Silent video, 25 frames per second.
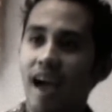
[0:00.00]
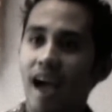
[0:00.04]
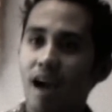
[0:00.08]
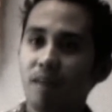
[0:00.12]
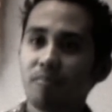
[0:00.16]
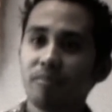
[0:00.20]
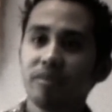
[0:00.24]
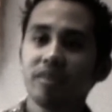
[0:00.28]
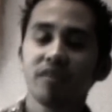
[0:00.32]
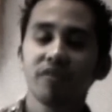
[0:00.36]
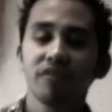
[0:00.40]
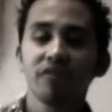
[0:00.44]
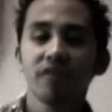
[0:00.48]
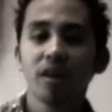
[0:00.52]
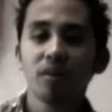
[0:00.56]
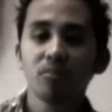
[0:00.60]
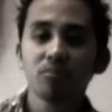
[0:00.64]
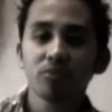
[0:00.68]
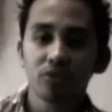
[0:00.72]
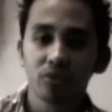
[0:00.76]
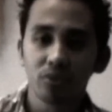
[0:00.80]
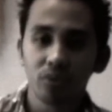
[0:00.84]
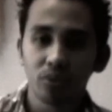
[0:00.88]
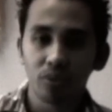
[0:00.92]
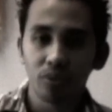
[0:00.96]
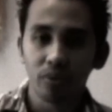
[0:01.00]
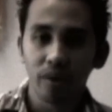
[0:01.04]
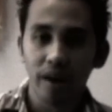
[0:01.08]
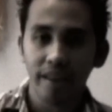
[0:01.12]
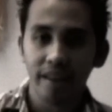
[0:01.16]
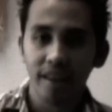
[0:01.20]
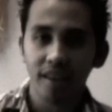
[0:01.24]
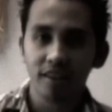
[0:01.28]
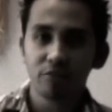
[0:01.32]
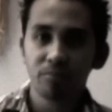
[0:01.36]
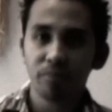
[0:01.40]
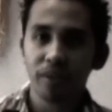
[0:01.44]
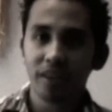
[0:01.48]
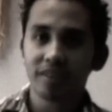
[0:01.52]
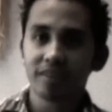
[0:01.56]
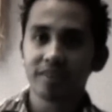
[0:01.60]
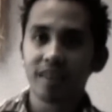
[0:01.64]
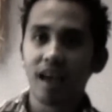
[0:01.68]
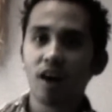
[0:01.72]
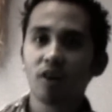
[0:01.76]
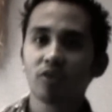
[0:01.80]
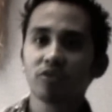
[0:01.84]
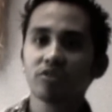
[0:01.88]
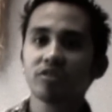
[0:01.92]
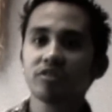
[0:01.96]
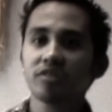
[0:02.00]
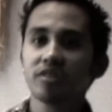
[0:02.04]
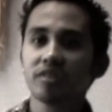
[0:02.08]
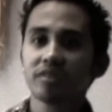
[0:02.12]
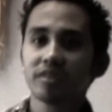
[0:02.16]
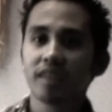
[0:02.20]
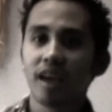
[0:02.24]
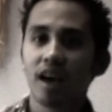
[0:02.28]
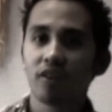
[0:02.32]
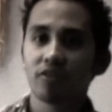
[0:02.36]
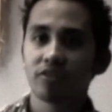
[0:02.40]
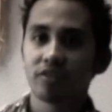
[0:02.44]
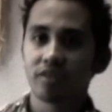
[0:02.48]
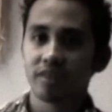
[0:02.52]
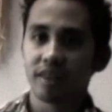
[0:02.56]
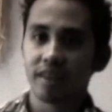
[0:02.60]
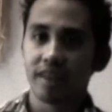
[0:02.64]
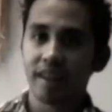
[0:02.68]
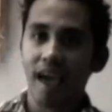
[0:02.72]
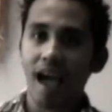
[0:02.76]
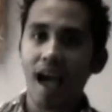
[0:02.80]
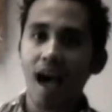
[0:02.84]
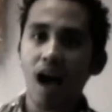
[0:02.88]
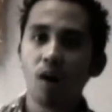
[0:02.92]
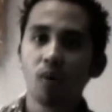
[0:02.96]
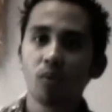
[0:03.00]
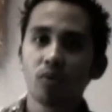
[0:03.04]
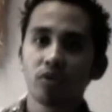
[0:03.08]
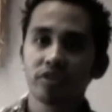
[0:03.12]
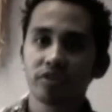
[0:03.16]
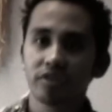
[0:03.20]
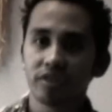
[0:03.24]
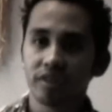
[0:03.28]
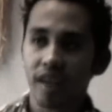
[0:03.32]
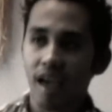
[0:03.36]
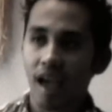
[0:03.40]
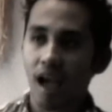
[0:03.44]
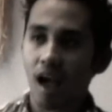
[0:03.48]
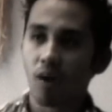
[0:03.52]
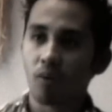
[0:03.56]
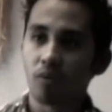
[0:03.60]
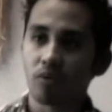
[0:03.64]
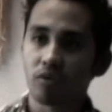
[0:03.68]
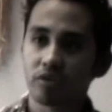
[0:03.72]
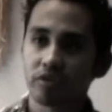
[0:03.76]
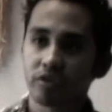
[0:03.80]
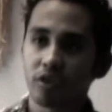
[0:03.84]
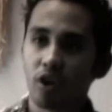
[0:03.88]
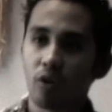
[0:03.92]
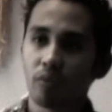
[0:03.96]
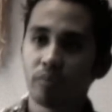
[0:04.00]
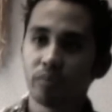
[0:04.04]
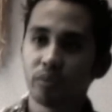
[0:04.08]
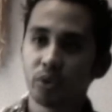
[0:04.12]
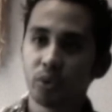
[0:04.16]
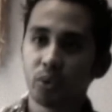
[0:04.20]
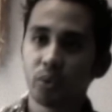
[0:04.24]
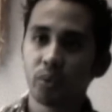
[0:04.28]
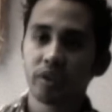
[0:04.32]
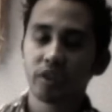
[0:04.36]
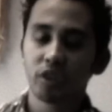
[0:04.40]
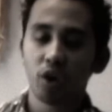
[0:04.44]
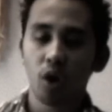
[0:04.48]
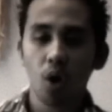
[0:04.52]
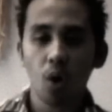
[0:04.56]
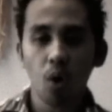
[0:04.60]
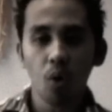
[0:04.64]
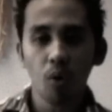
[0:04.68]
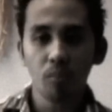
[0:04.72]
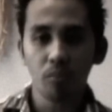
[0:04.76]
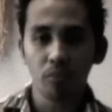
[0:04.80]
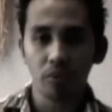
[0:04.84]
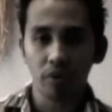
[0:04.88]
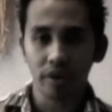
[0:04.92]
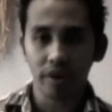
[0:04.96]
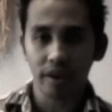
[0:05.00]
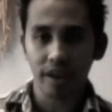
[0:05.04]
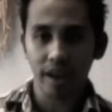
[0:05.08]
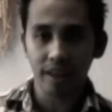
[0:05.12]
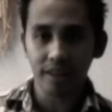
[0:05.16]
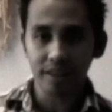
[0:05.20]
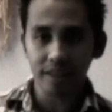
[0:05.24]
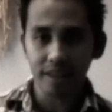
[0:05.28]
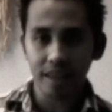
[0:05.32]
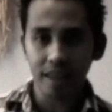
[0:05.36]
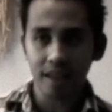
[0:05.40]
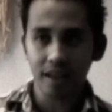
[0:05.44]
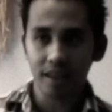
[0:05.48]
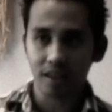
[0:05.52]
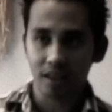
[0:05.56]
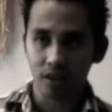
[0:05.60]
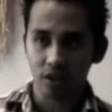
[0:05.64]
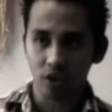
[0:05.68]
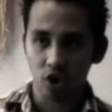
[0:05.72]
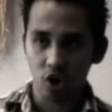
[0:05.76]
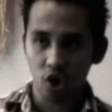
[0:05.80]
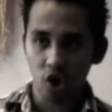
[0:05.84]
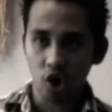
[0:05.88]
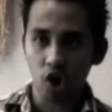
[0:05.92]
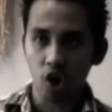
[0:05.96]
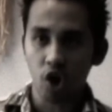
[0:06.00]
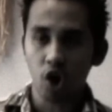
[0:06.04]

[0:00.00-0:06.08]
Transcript: I'm in the film school and I spend thousands and thousands and hours of doing the homework and getting